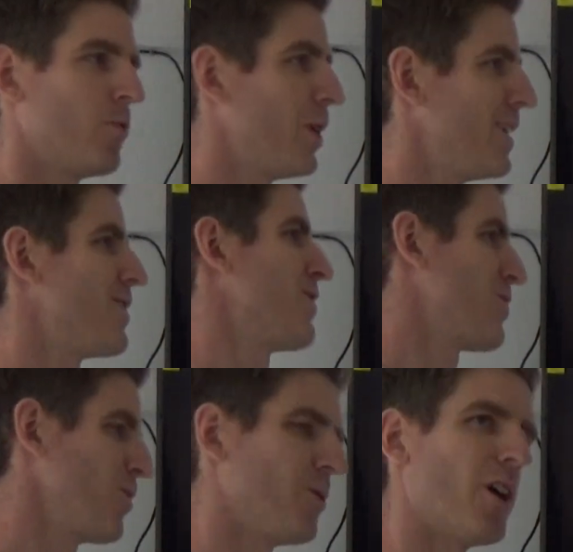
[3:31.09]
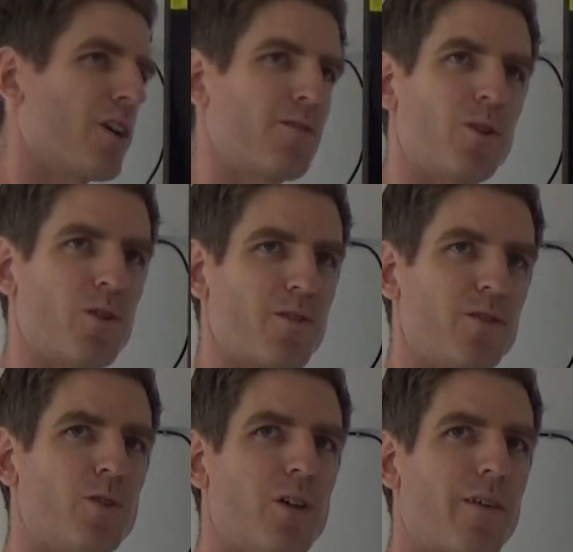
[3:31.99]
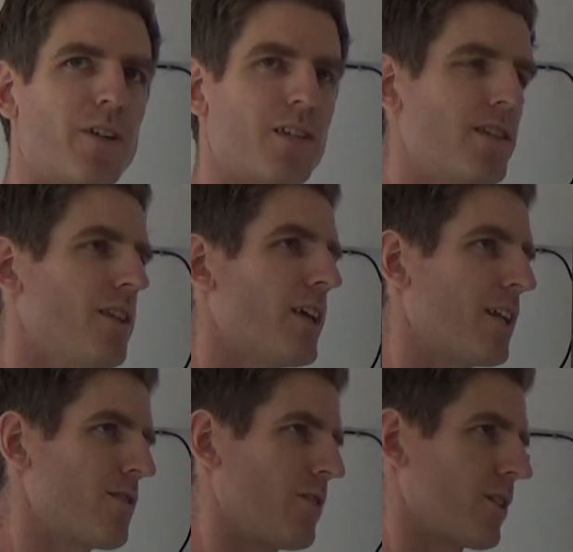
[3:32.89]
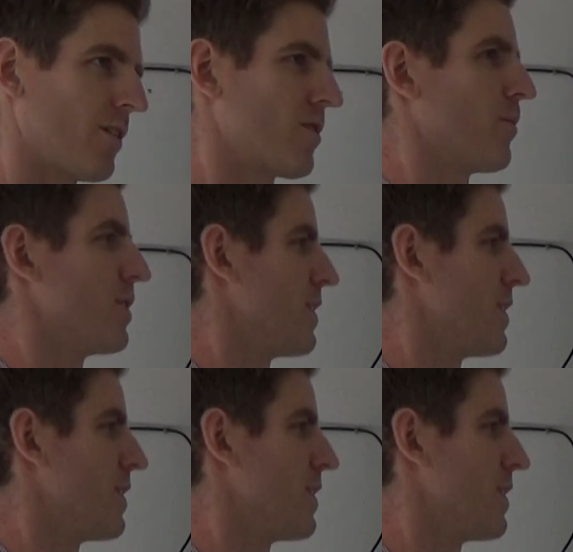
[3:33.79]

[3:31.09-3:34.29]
what is the pseudo-arc for those of you who have not seen that, so I'll give some